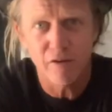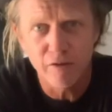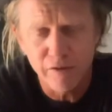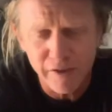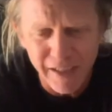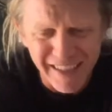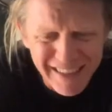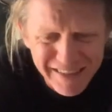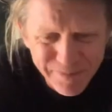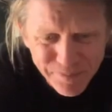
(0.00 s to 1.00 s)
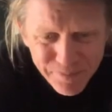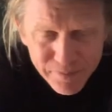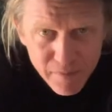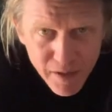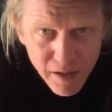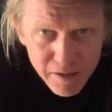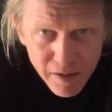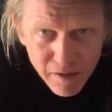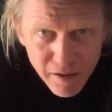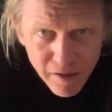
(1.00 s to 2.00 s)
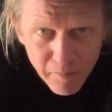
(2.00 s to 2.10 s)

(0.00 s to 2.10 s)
loosening it, it's either gonna